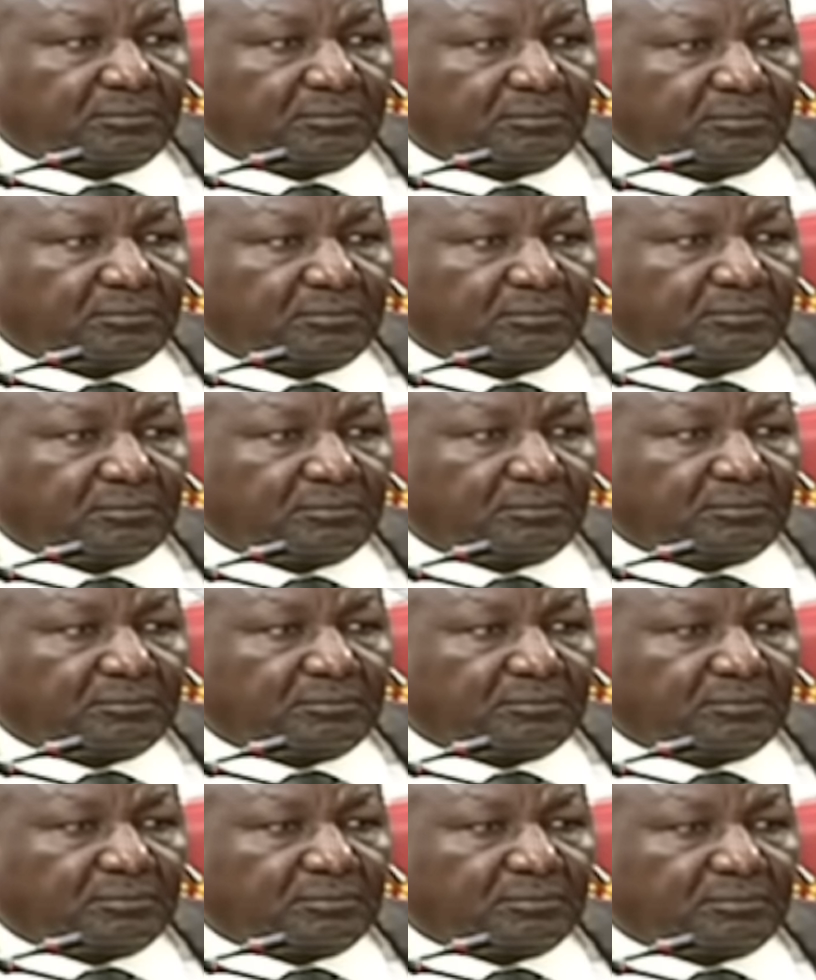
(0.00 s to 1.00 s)

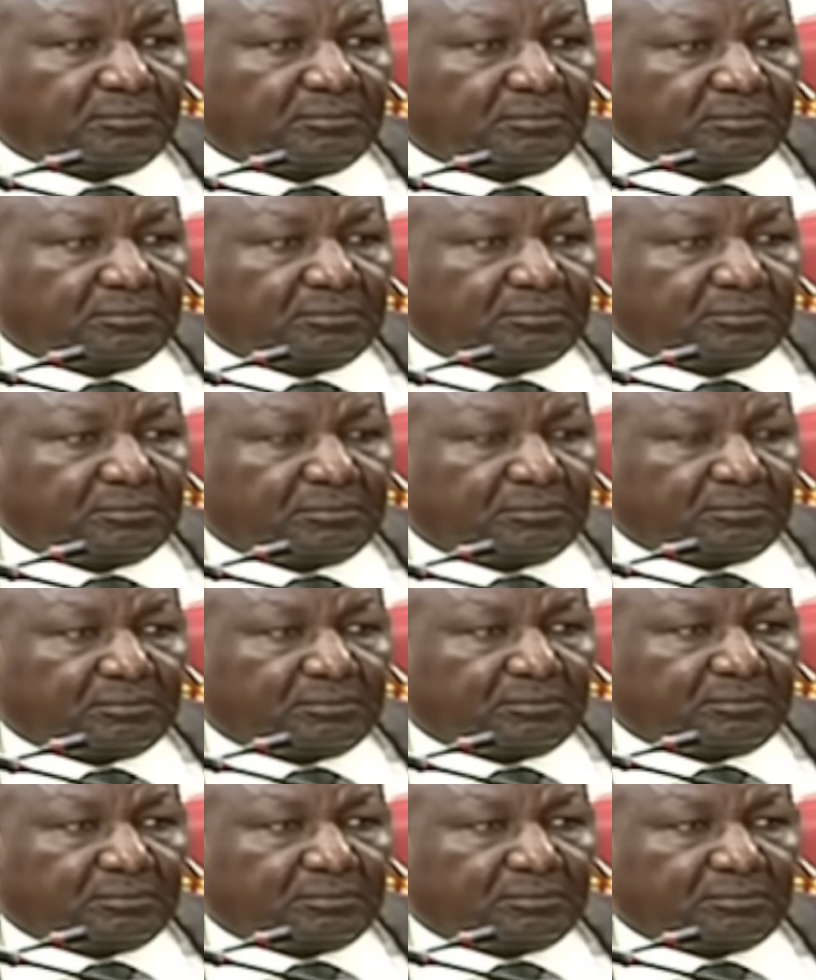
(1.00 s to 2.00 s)

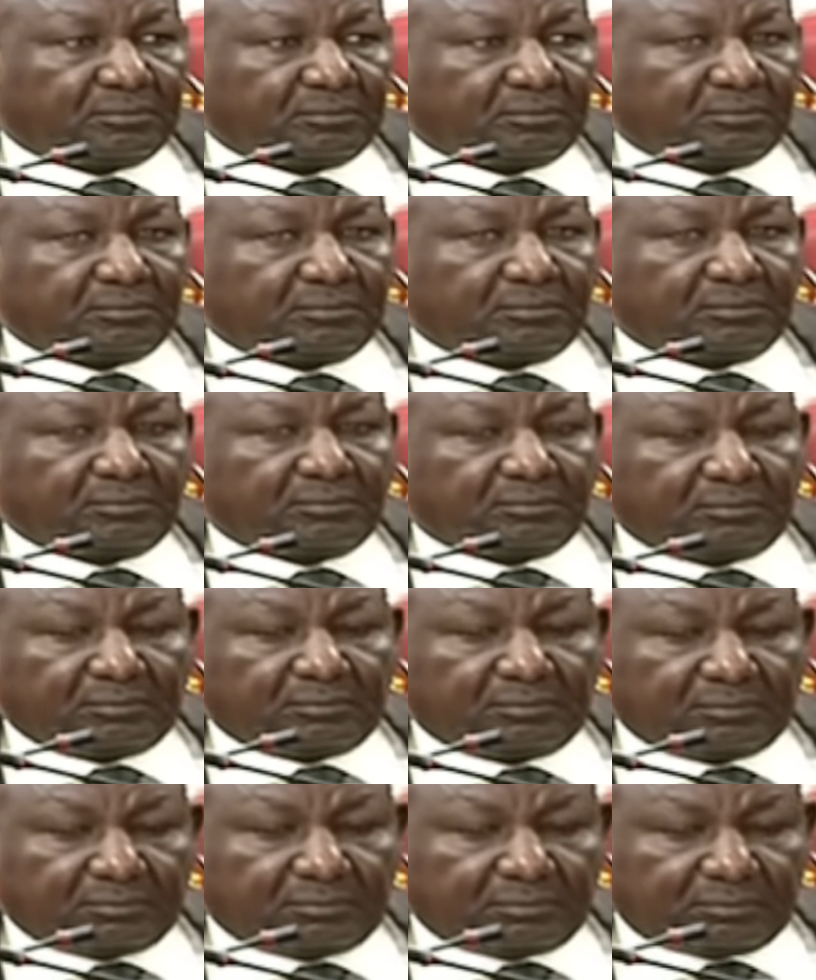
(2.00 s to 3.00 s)
This person isn't speaking.